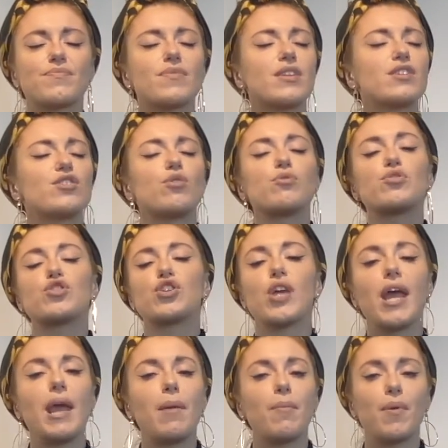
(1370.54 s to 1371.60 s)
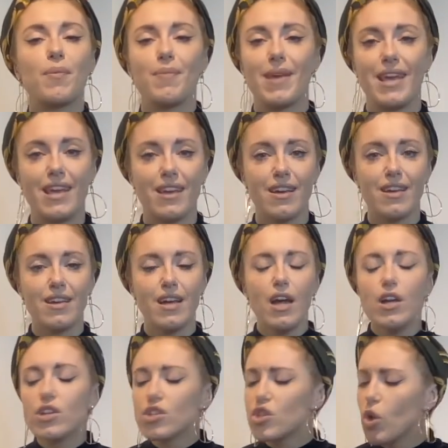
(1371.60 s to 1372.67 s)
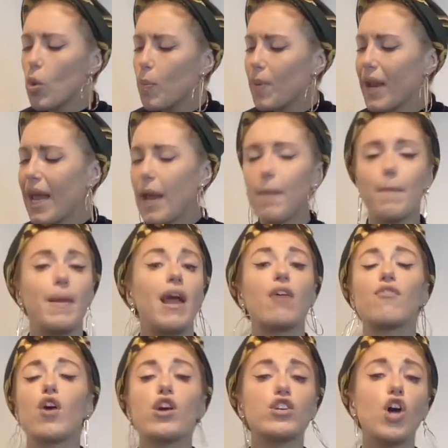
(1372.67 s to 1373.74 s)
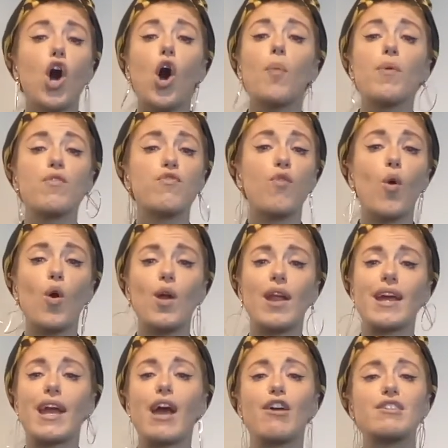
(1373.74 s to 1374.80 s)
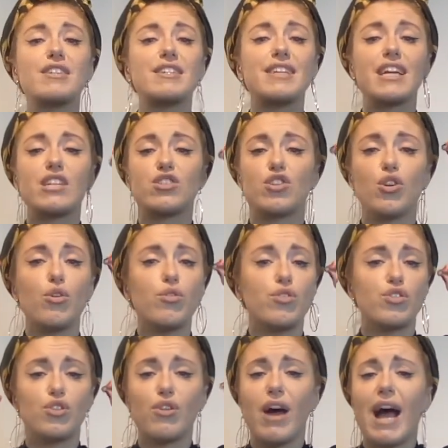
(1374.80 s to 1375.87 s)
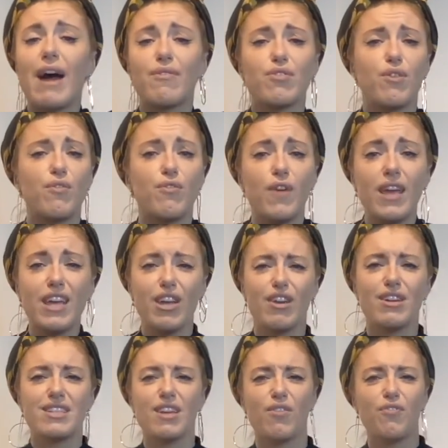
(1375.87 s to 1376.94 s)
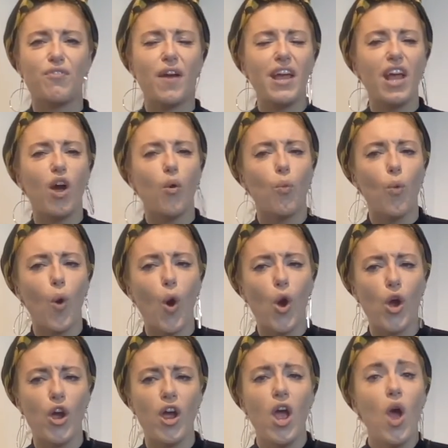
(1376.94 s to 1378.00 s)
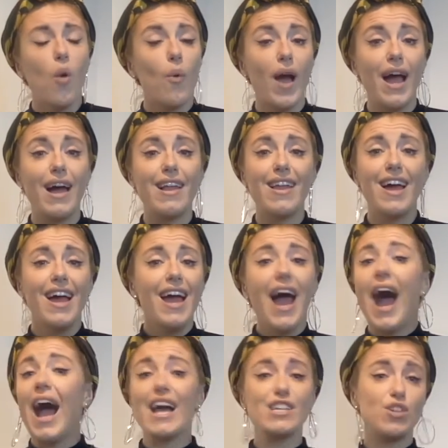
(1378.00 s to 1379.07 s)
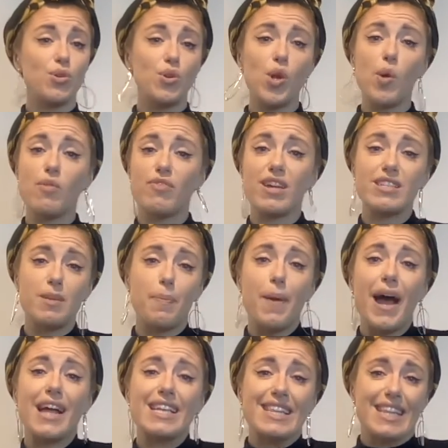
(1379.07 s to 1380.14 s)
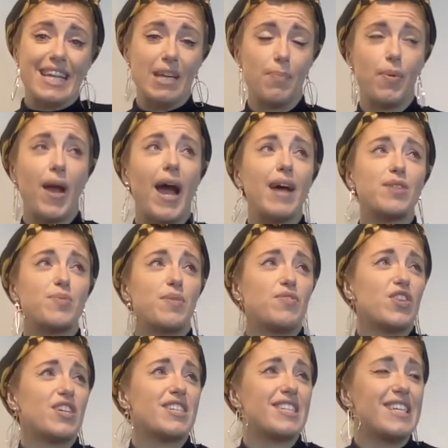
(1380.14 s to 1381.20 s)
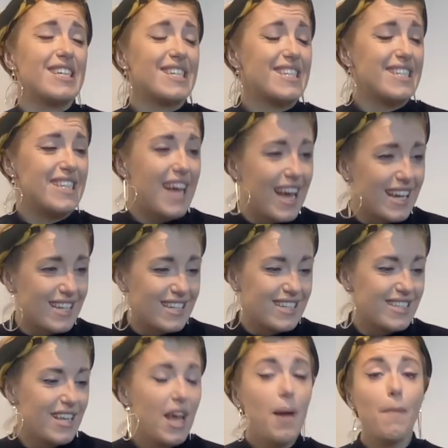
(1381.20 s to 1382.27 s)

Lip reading: So shame at me, so blame me. I've heard it all before, like how today's youth do not have the vigour to fight a war. Well, I don't know if that's a bad thing. Perhaps we've just seen sense.